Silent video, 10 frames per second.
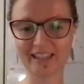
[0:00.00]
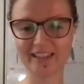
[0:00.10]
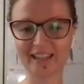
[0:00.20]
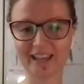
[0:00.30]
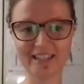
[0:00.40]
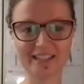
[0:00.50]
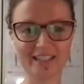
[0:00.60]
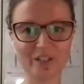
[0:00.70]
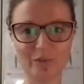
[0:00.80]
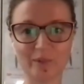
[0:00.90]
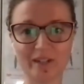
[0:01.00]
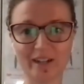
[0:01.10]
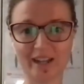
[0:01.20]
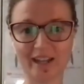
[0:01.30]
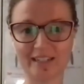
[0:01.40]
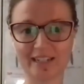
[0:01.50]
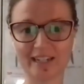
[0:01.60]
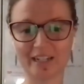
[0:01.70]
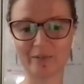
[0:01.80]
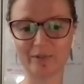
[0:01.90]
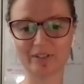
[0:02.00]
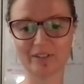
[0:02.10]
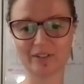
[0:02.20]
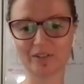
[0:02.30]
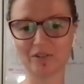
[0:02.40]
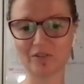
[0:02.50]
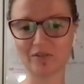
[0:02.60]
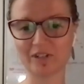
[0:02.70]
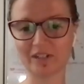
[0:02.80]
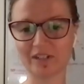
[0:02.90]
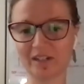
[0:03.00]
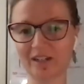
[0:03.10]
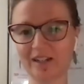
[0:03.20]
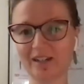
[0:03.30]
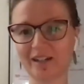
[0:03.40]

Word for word: And, and that's it. We are at time. We're a little over.